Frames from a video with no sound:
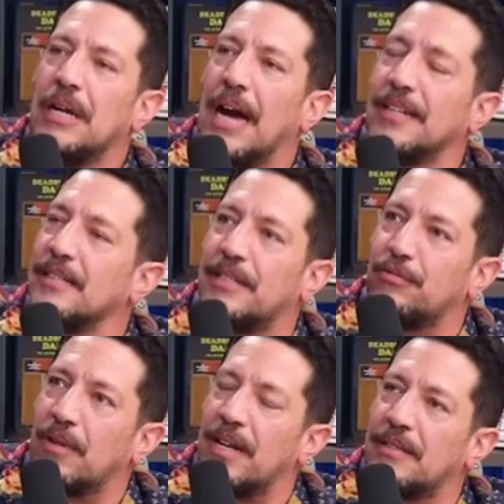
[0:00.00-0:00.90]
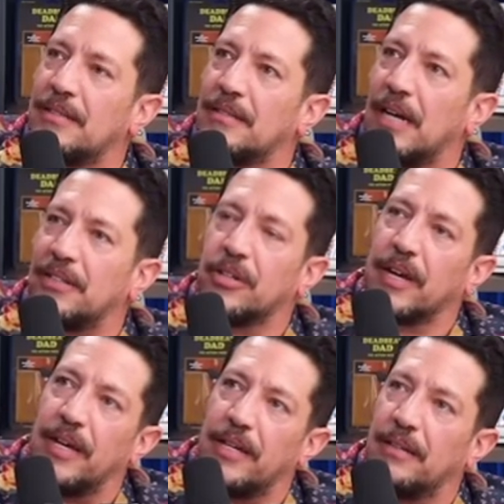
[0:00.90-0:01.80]
I didn't see Rent. I took
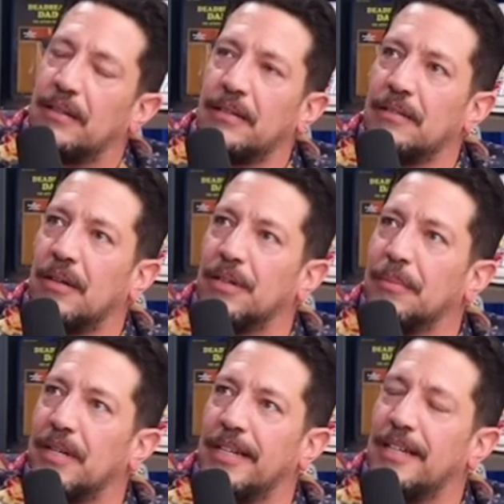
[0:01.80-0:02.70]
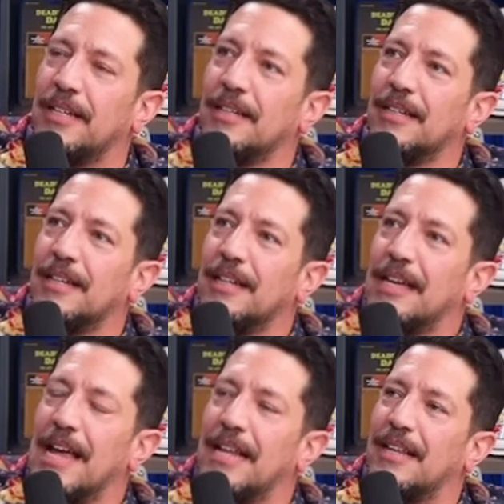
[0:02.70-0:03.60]
a hit on the money.
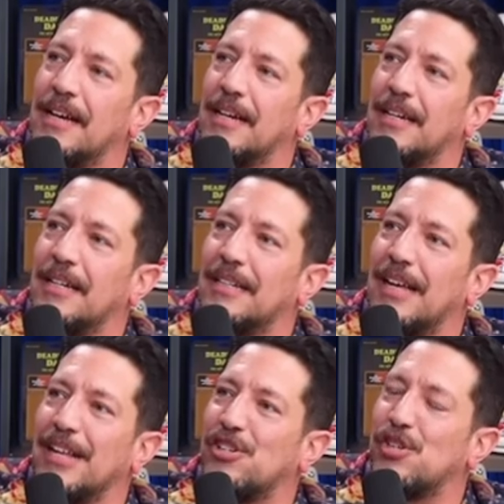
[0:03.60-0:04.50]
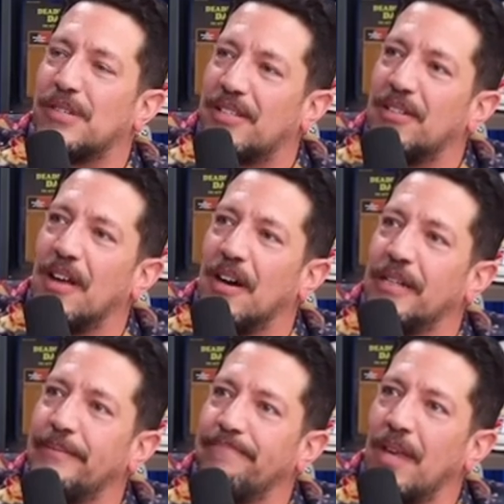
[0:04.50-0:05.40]
And she was still
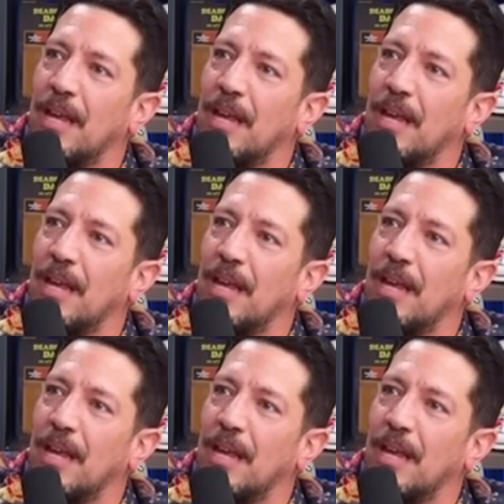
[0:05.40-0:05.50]
gone.